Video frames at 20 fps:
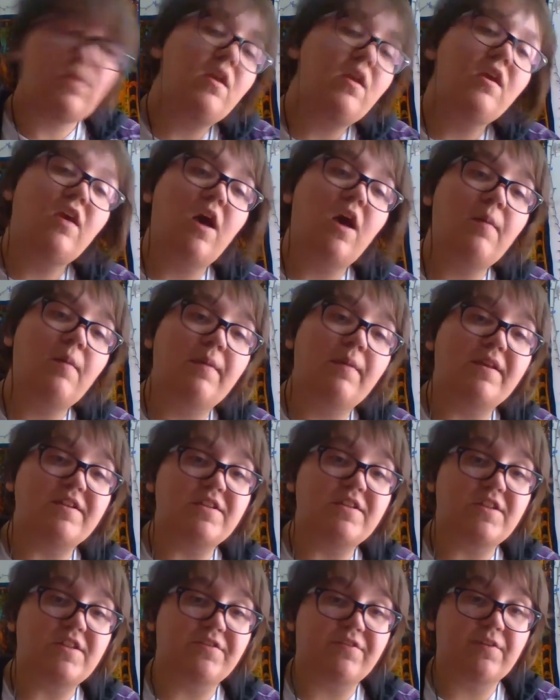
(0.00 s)
come
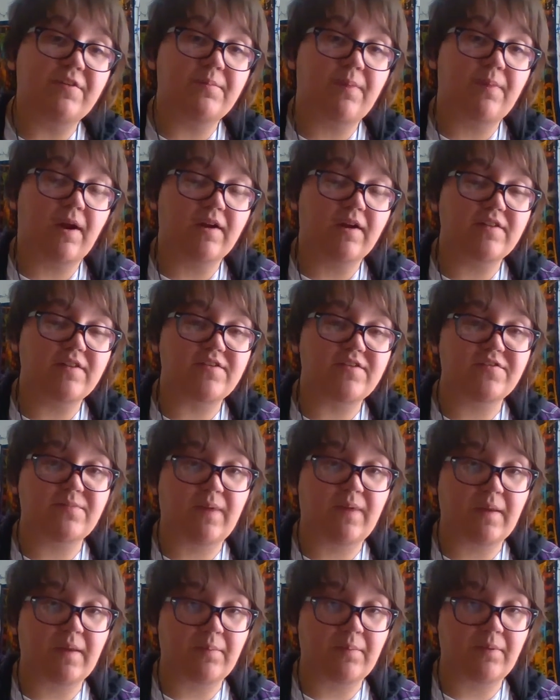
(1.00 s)
into different parts of
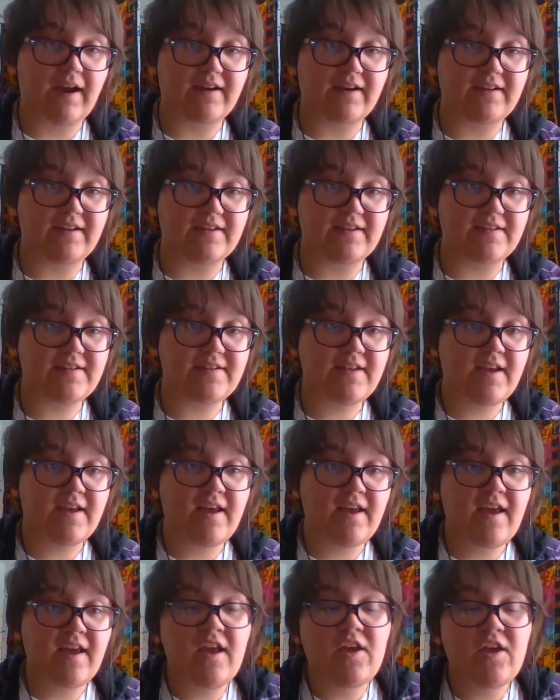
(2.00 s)
my practice.
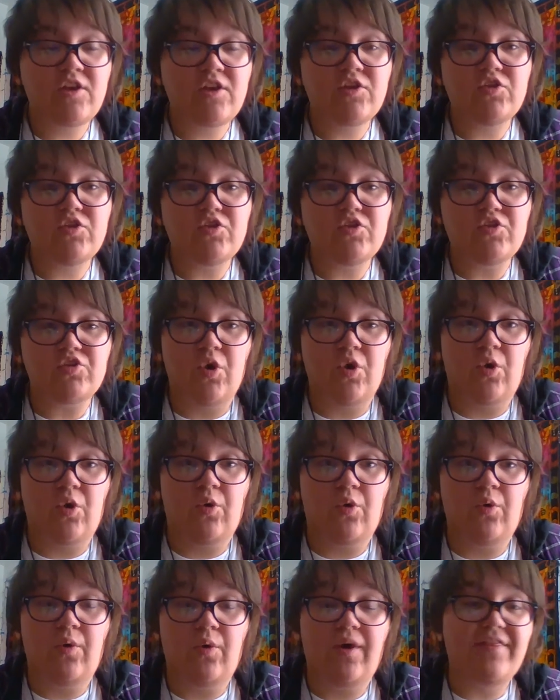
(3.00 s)

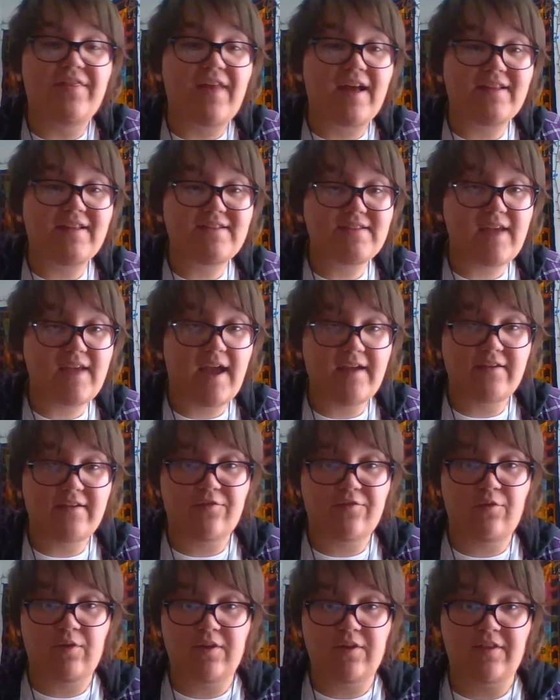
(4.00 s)
So that's kind of
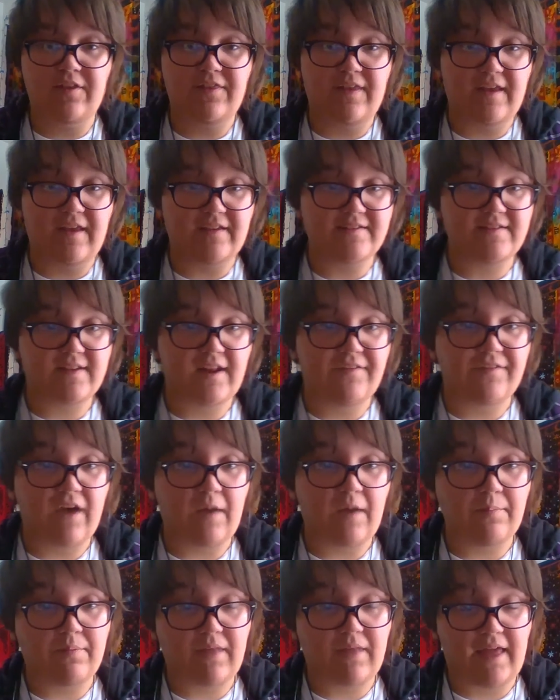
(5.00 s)
one of the things that I've
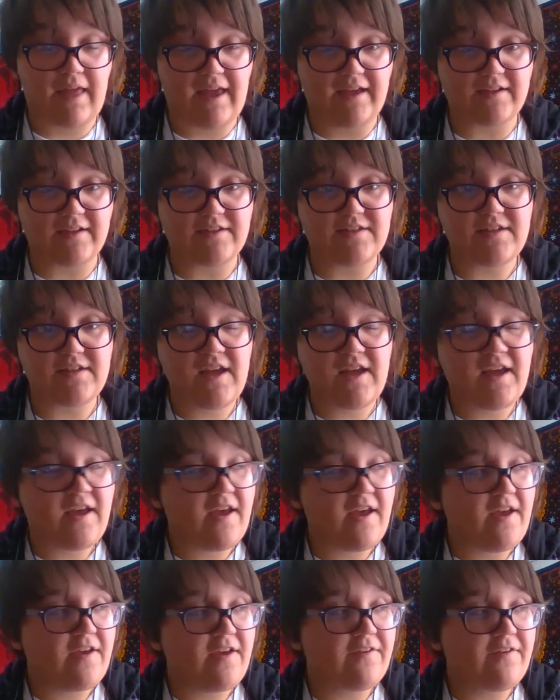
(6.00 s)
got planned.
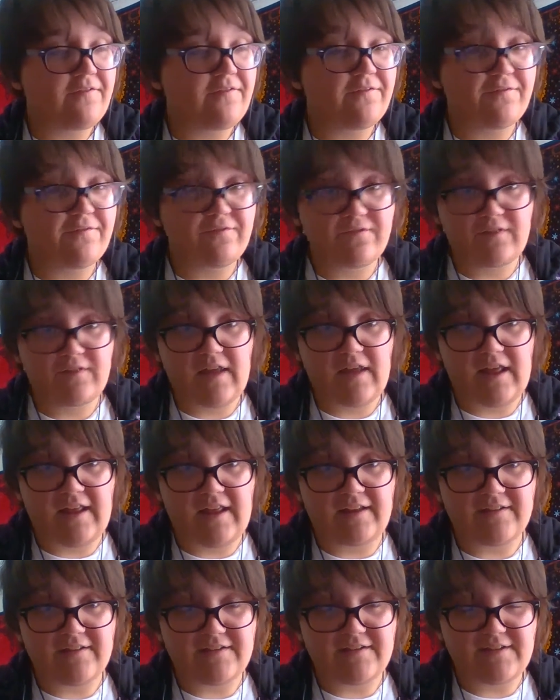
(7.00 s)

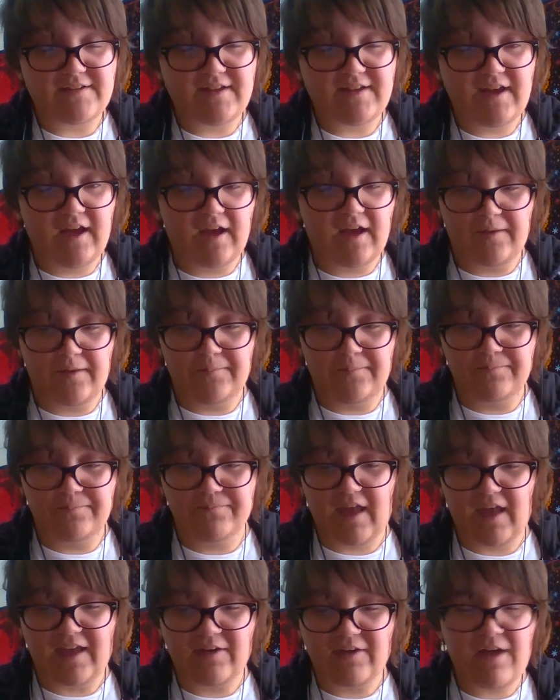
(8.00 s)
And um,
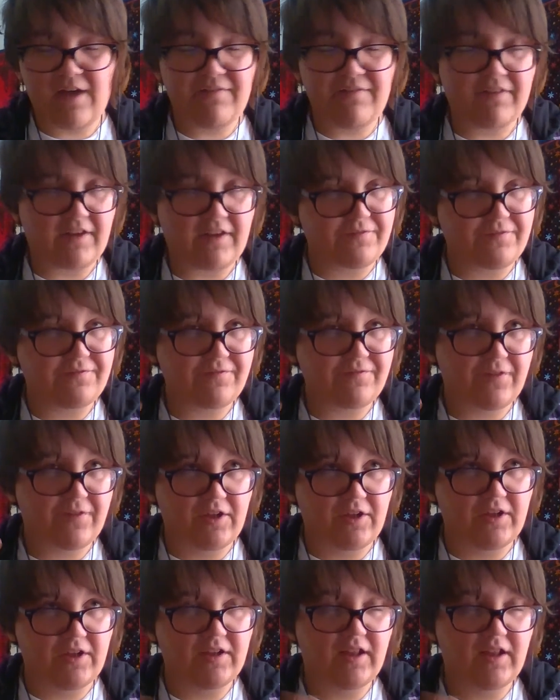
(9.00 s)
I don't have like a
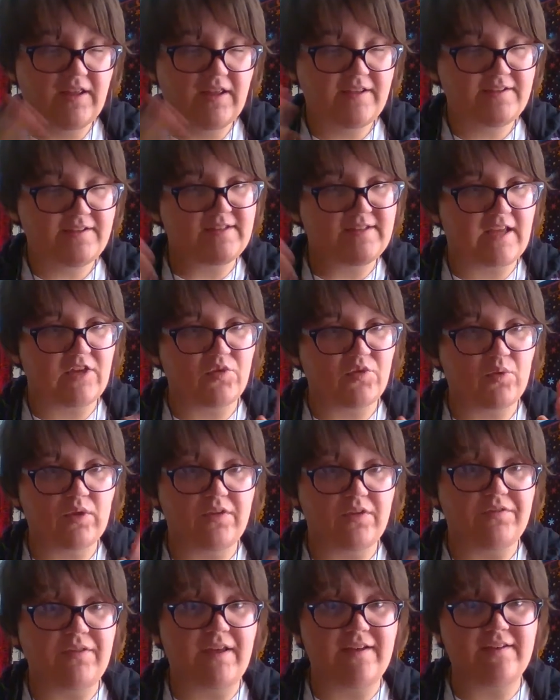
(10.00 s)
full schedule
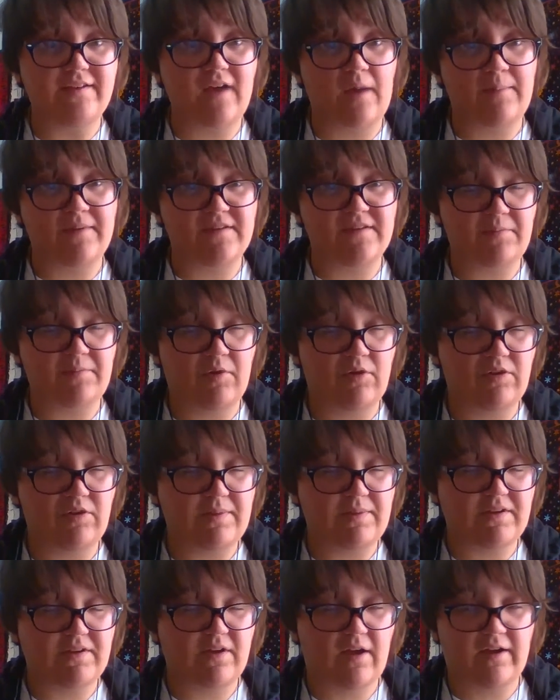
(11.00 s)
of like topics I'm going
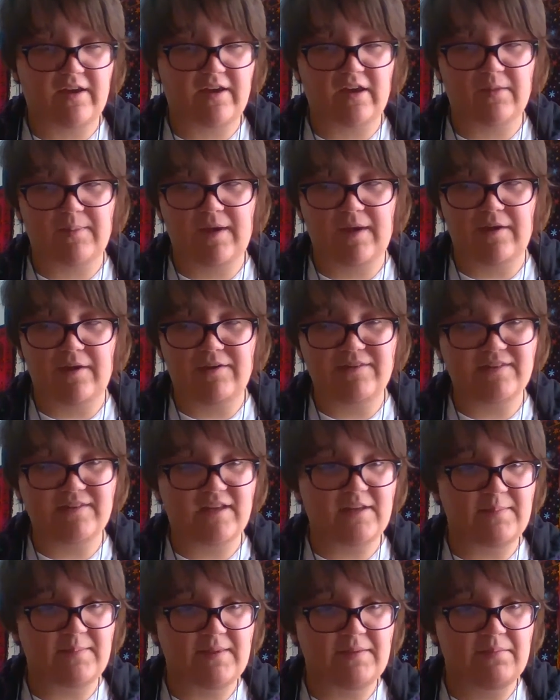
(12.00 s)
to be talking about. It's
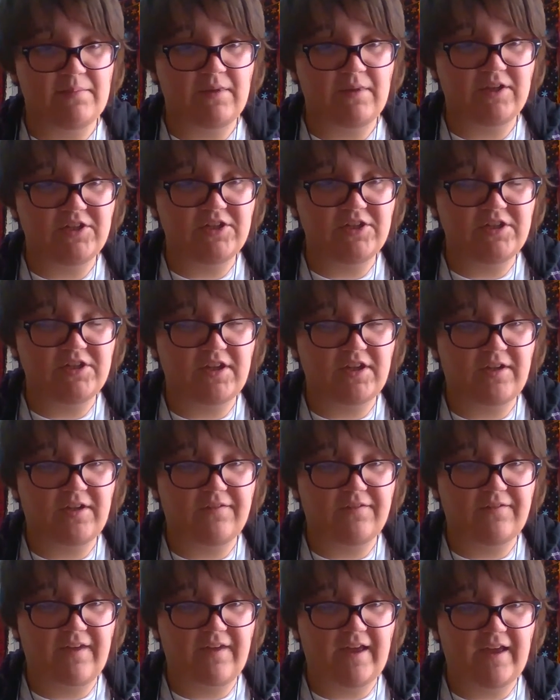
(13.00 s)
going to be much of
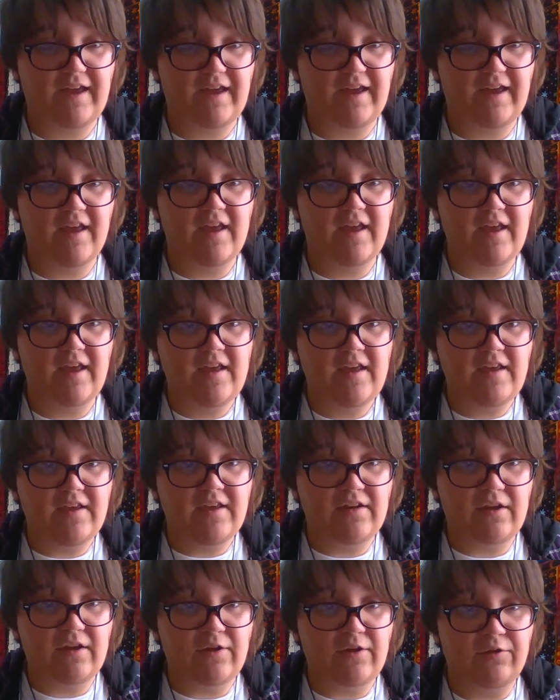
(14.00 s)
a, you
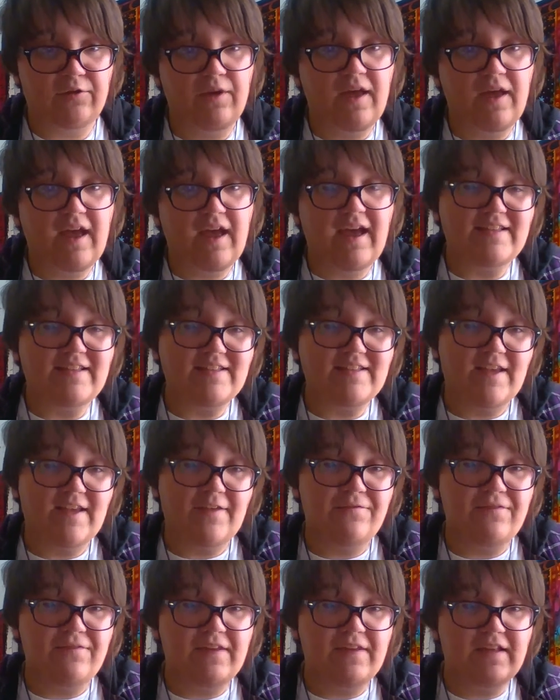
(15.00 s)
know, as I
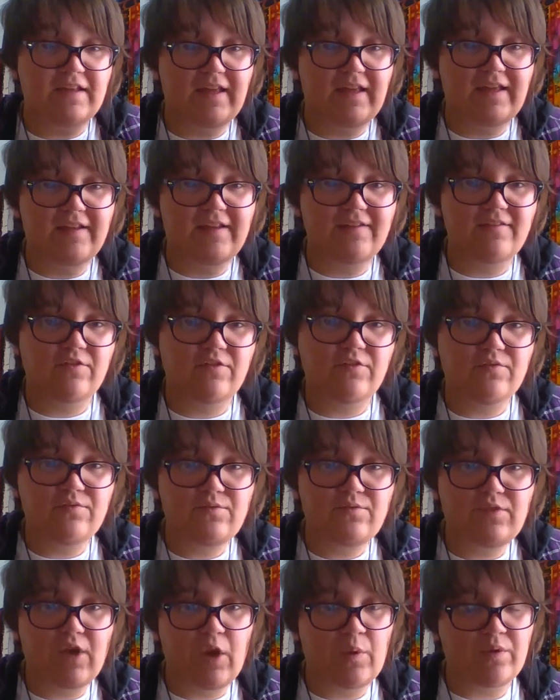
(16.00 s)
feel it,
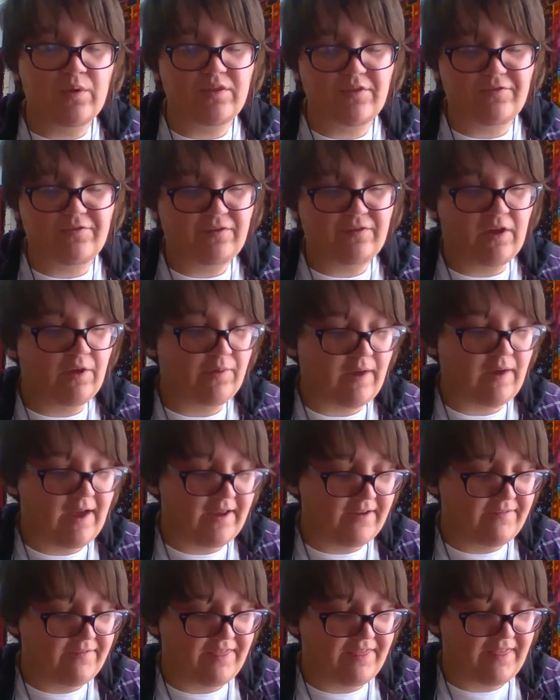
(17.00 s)
go with the flow
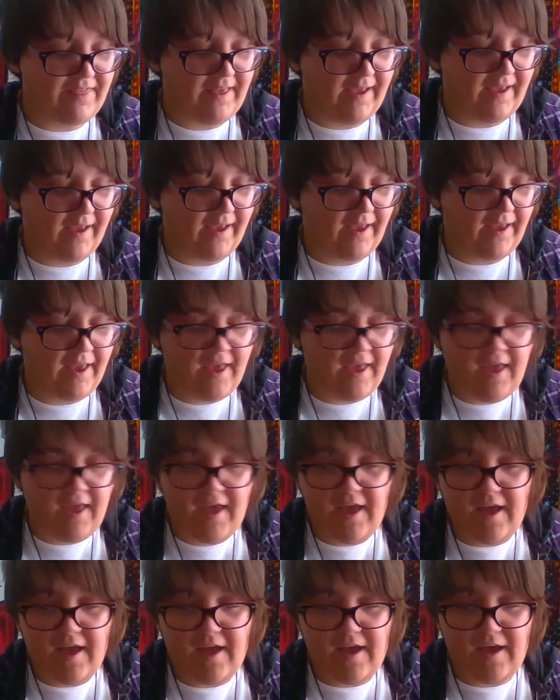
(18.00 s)
kind of a thing.
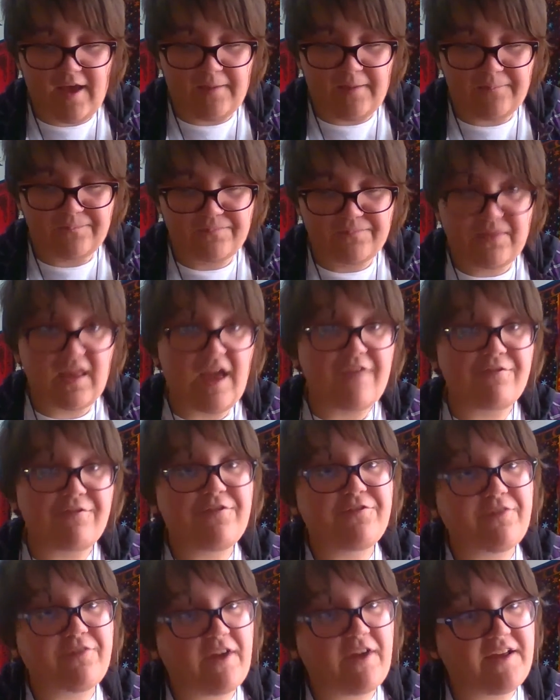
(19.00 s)
Um,
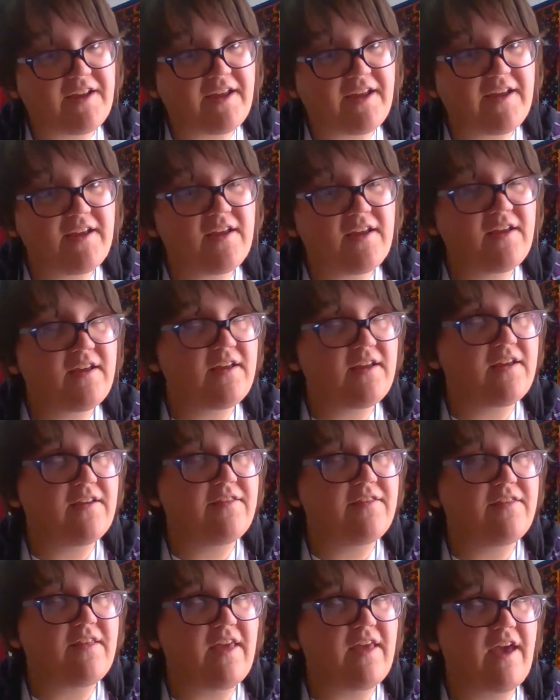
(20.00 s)
Every Friday
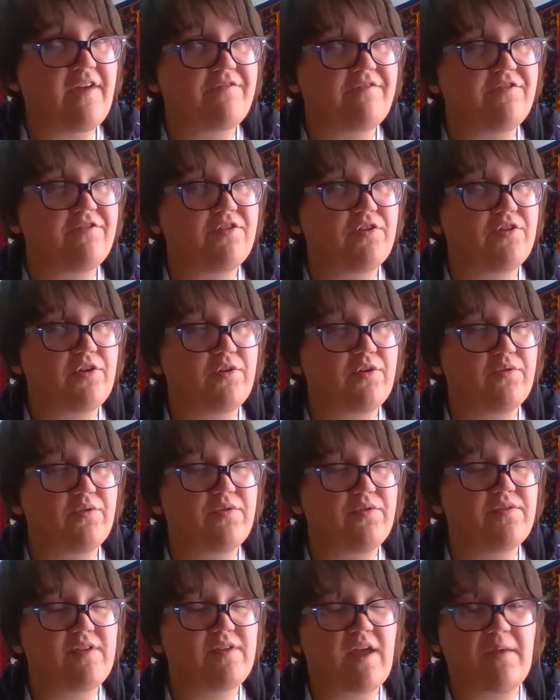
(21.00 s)
in the
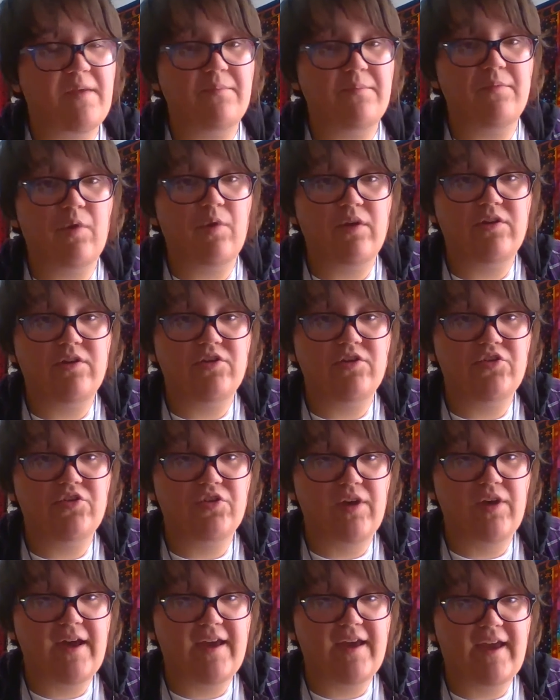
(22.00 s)
afternoons, I'm going to
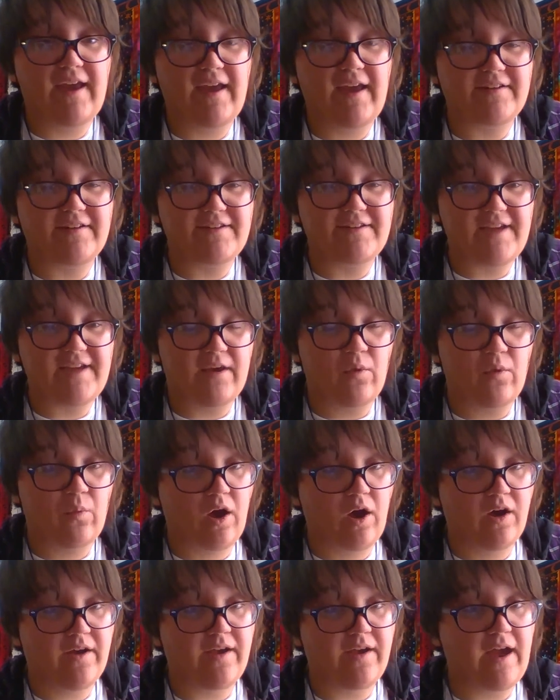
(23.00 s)
try and take a
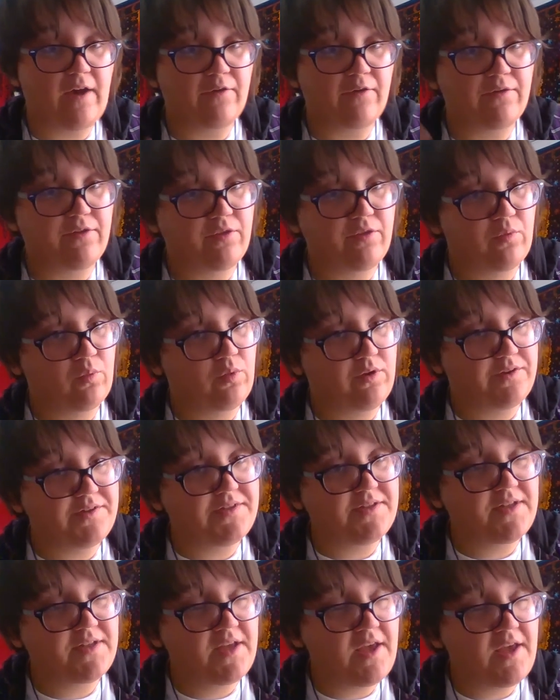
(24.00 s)
walk out in the
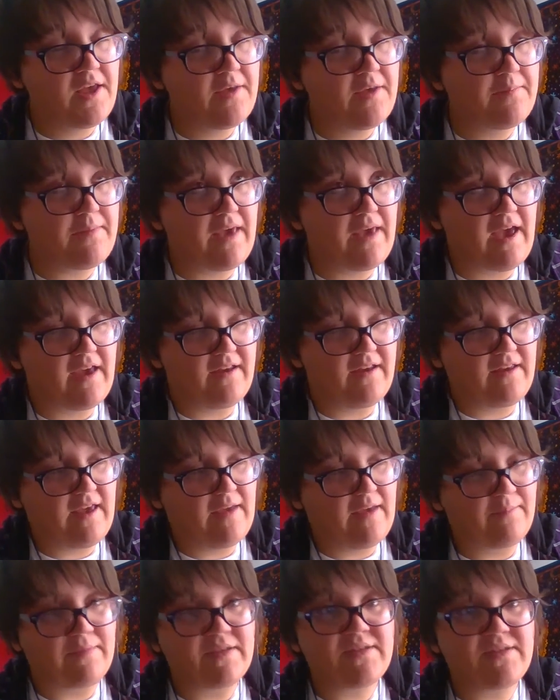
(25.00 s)
woods behind
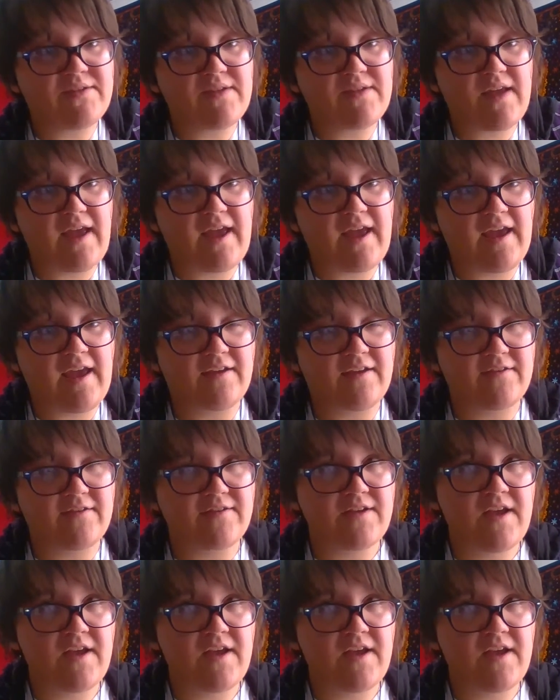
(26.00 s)
campus and